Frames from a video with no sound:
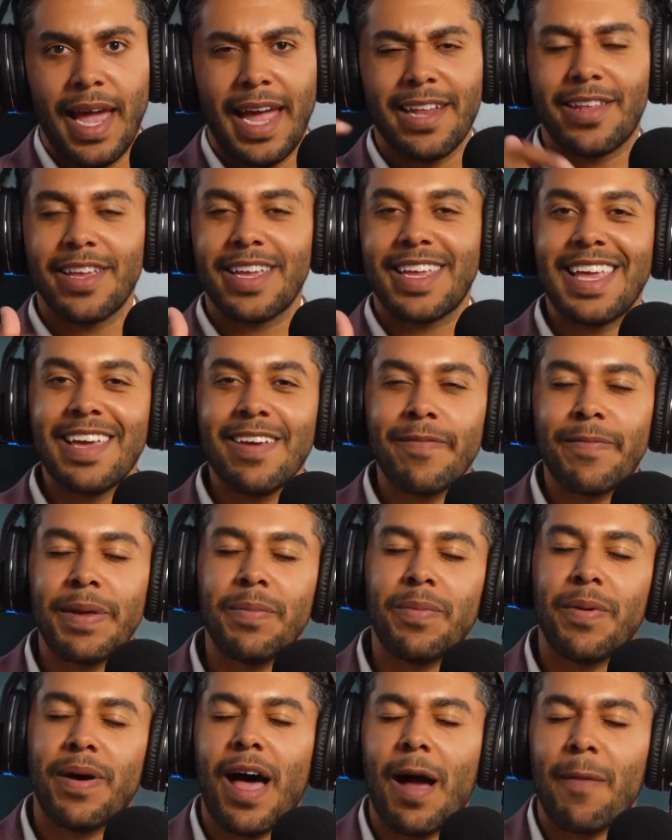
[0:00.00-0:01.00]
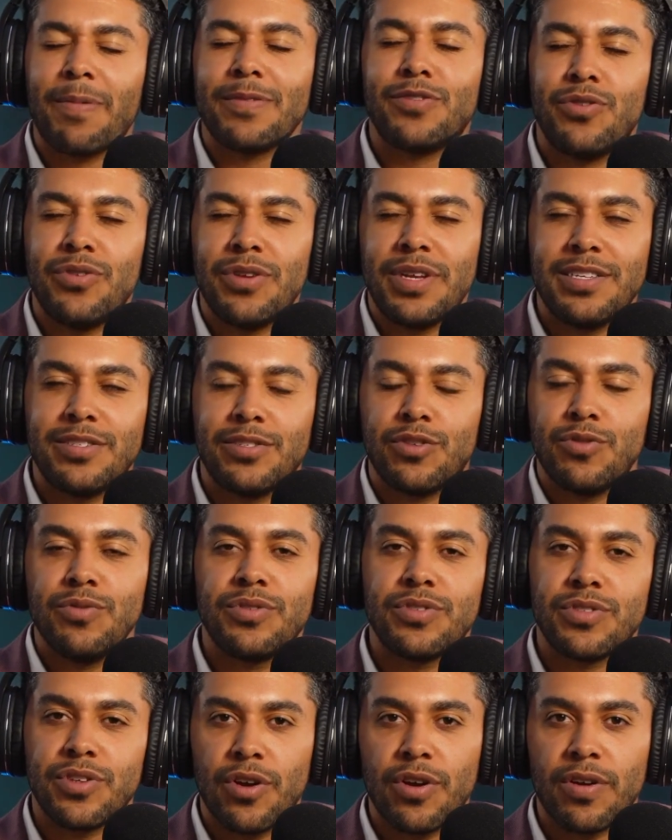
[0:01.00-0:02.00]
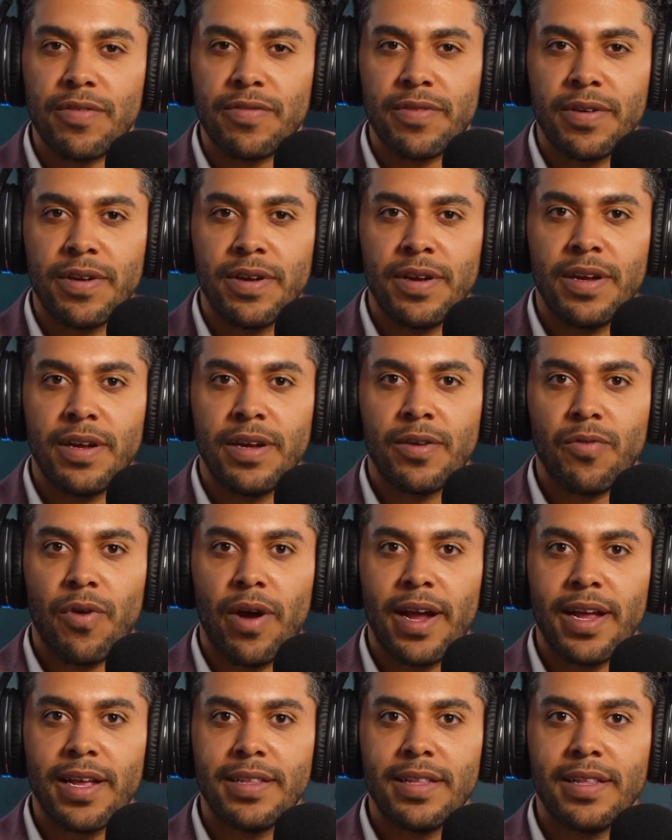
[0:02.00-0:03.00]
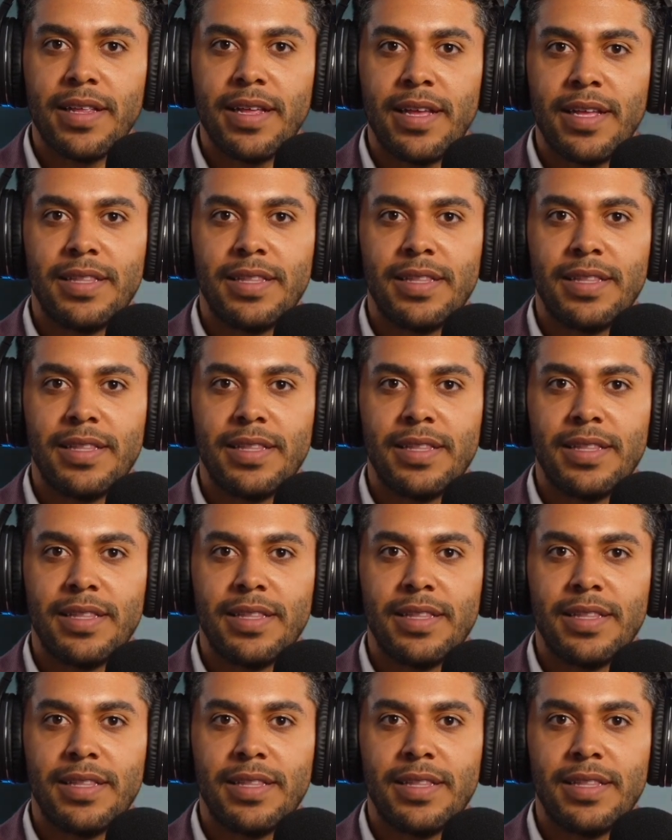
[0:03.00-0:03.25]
And to give people opportunities to serve, right?